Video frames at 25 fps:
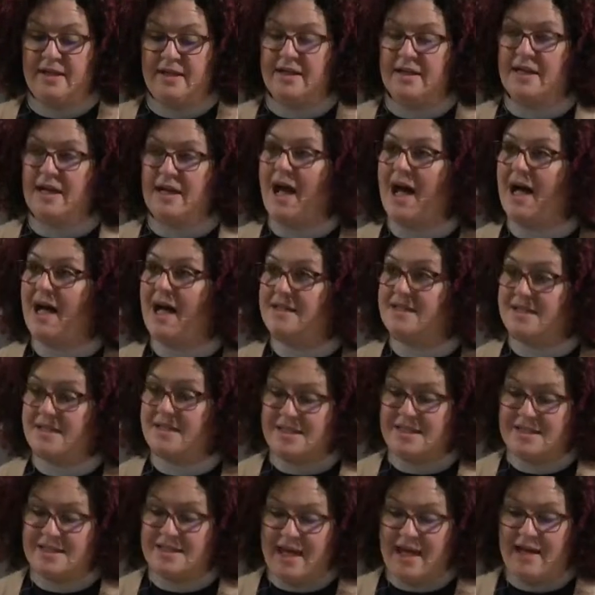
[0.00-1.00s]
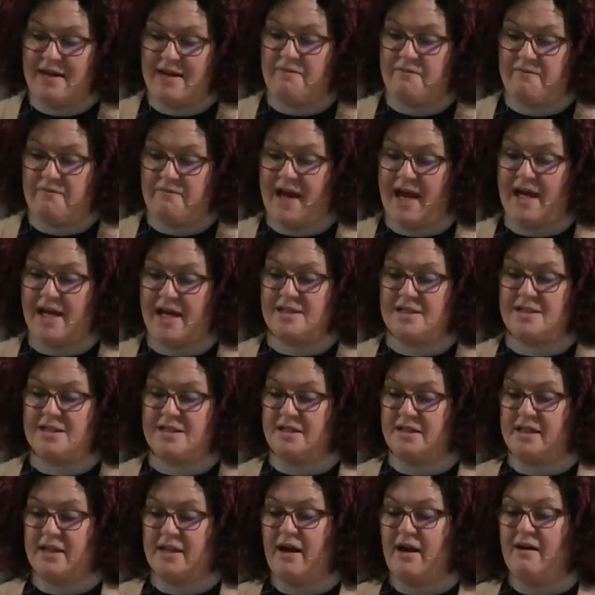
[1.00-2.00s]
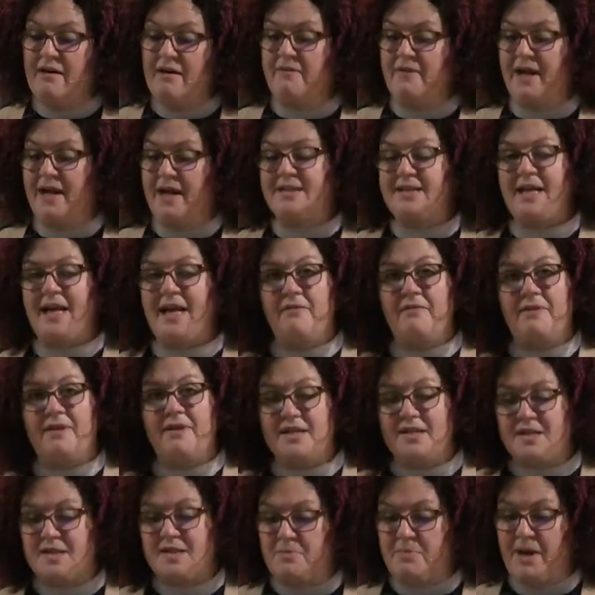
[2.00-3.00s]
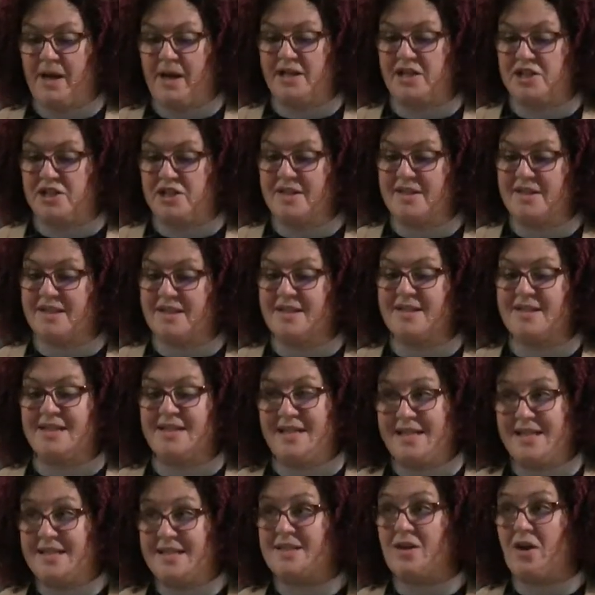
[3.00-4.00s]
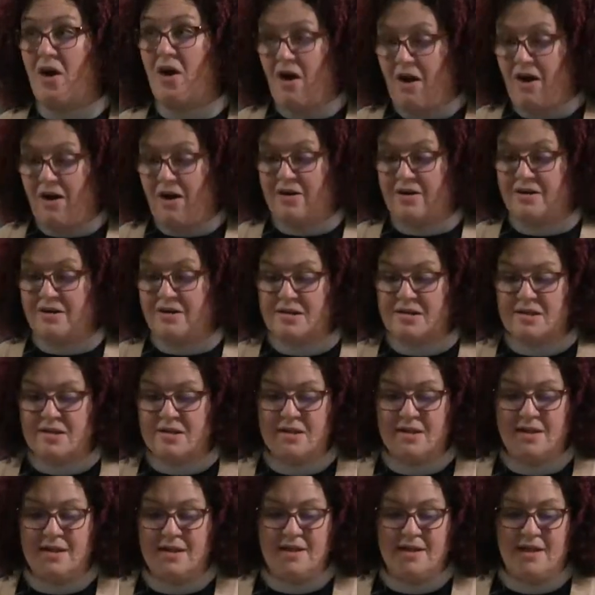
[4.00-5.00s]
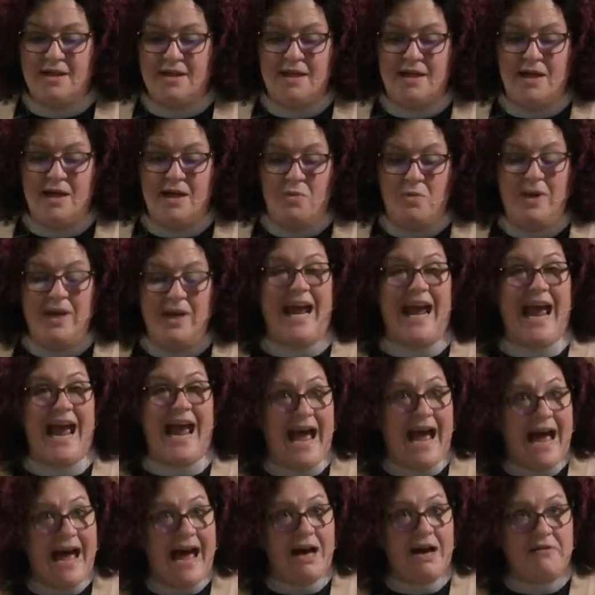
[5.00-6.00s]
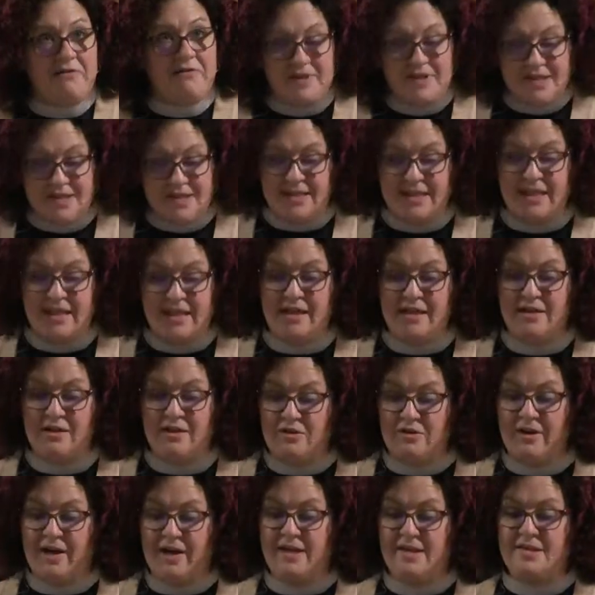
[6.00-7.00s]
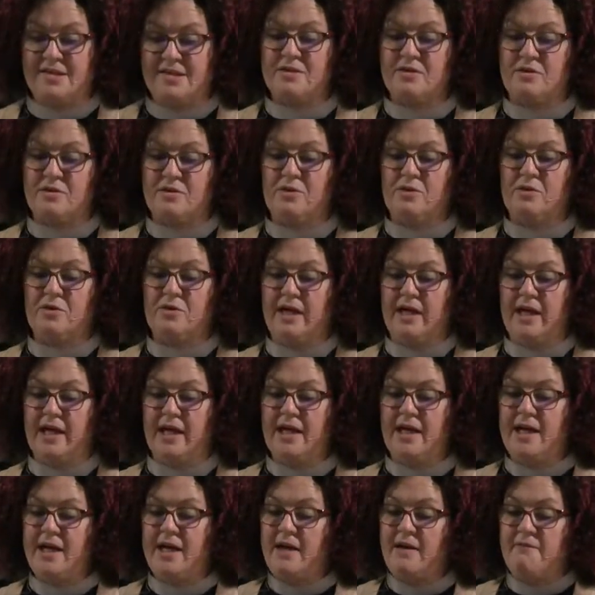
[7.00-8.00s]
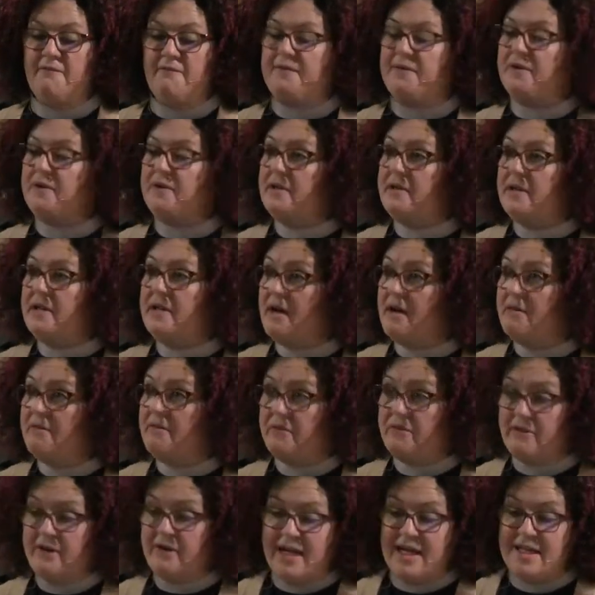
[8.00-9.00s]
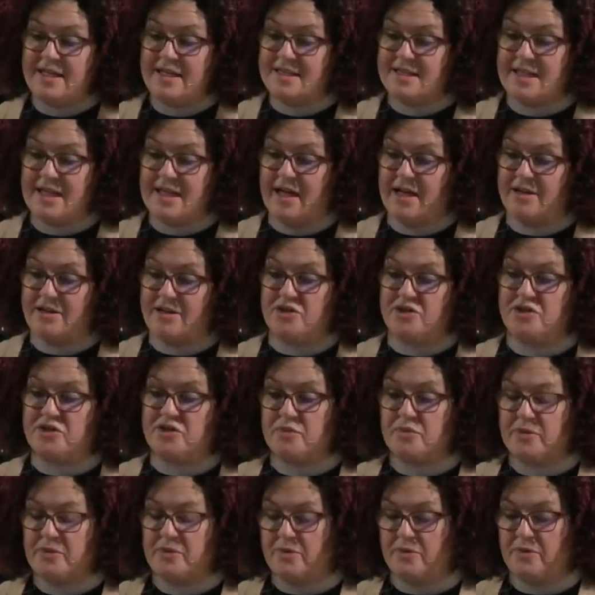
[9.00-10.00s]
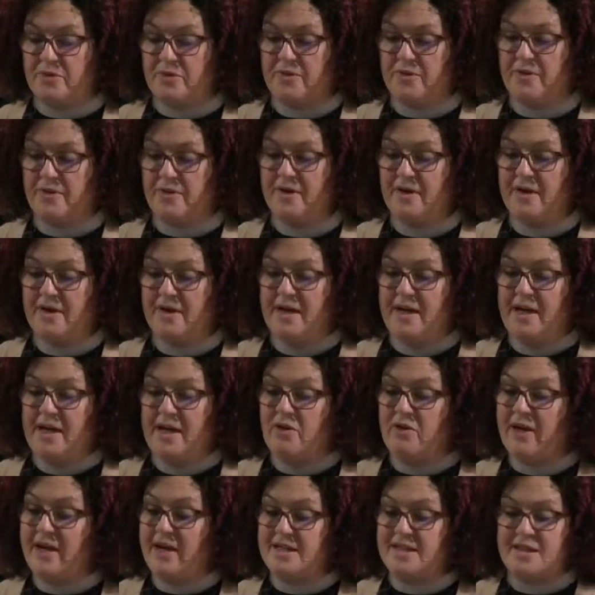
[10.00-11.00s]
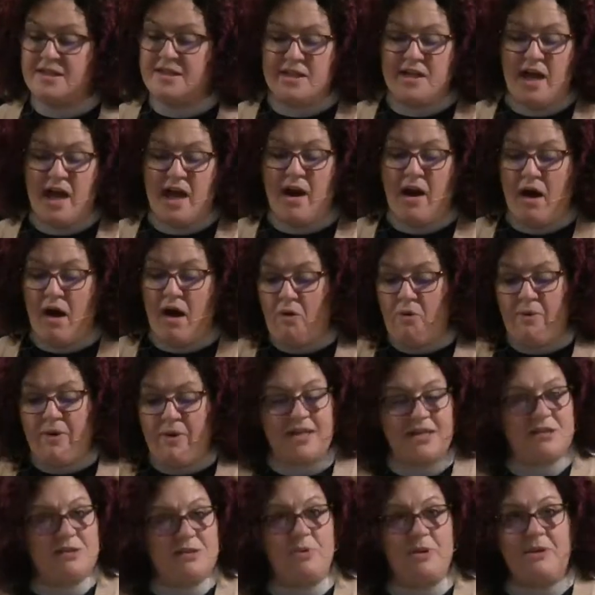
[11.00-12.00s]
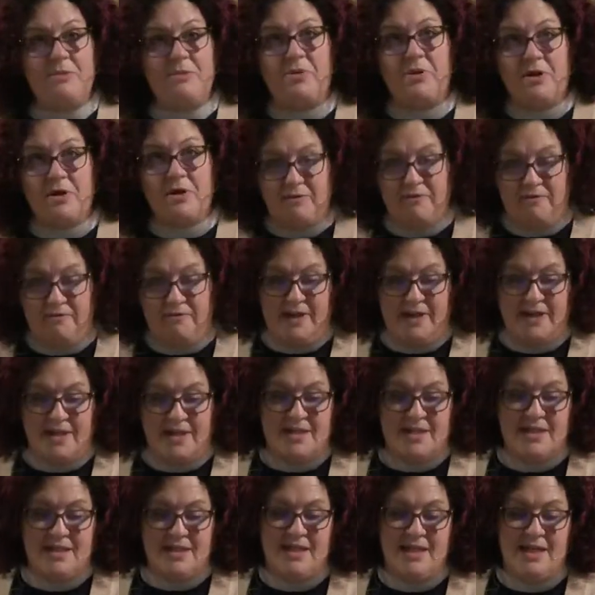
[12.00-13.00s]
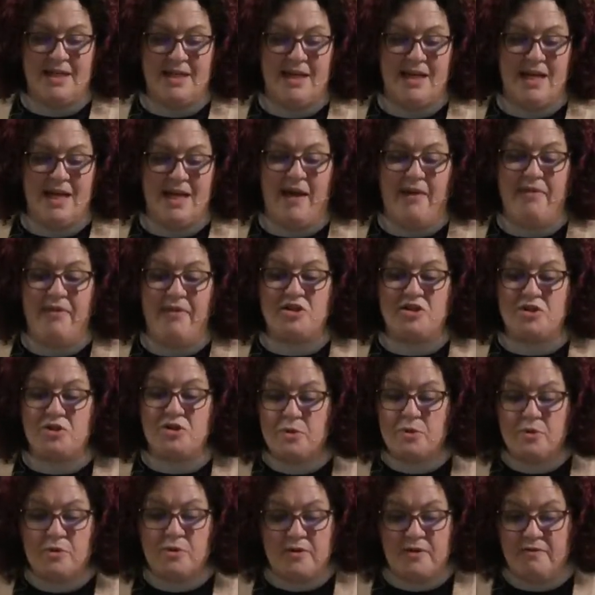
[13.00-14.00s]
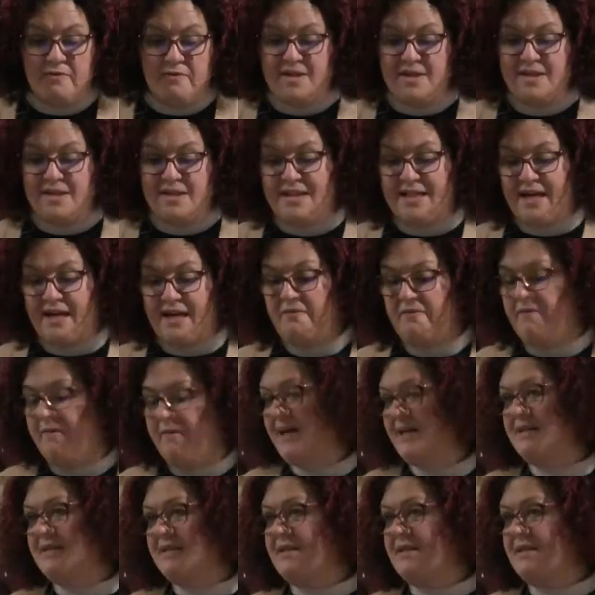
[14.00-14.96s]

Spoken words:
God's steadfast love, as evidenced by Jesus, is ours. We have seen Christ's glory, full of grace and truth, grace to not always be perfect, and the truth of the steadfast